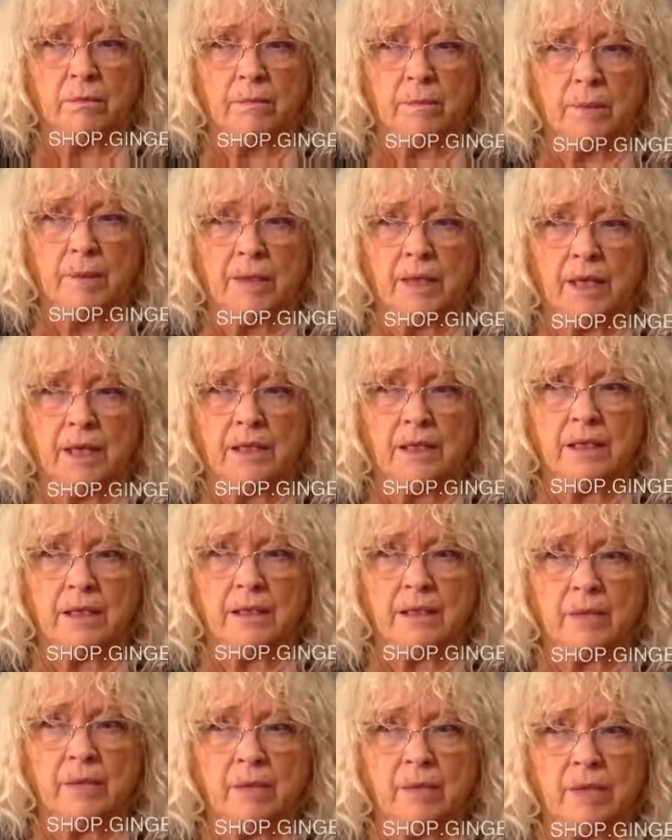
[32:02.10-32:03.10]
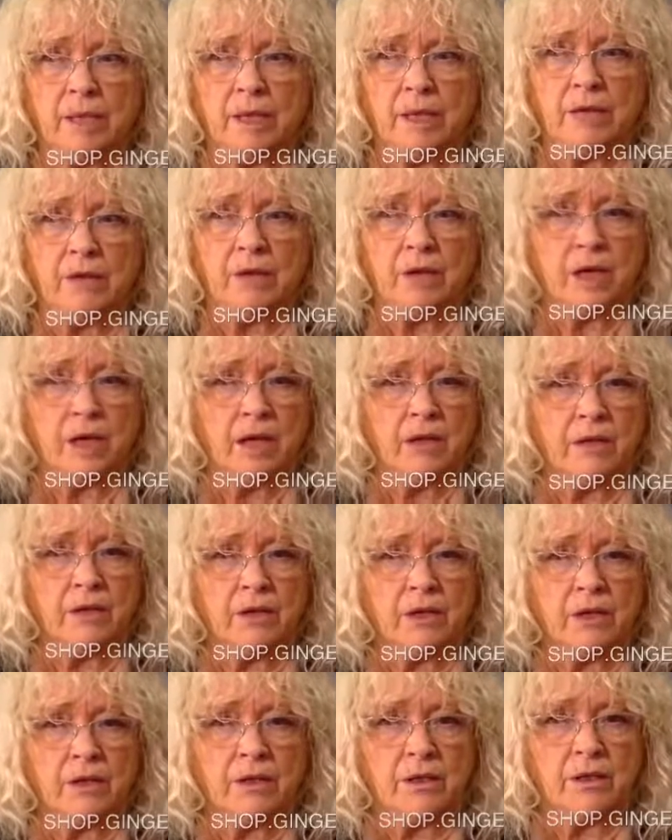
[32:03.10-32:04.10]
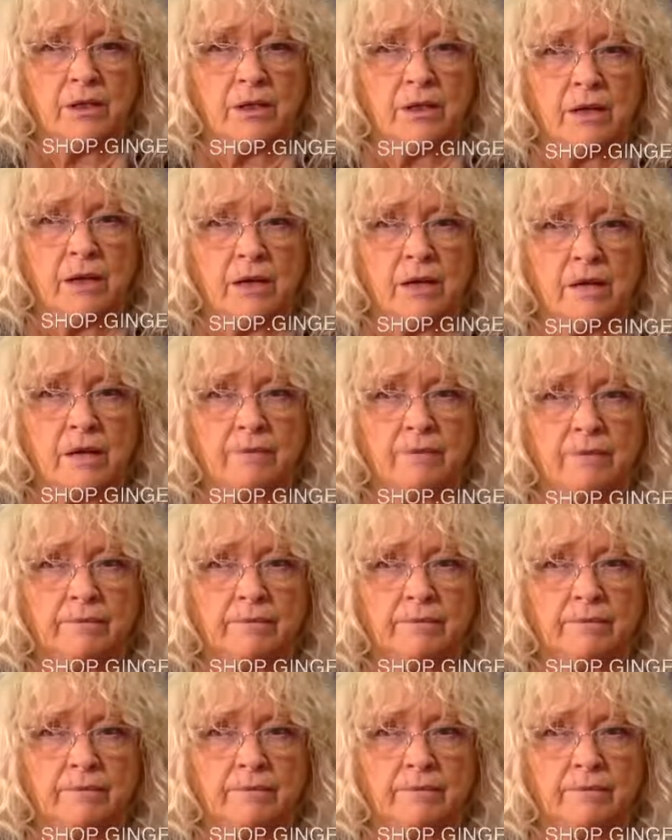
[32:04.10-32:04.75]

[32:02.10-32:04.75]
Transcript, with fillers: But that doesn't mean you can't change it now.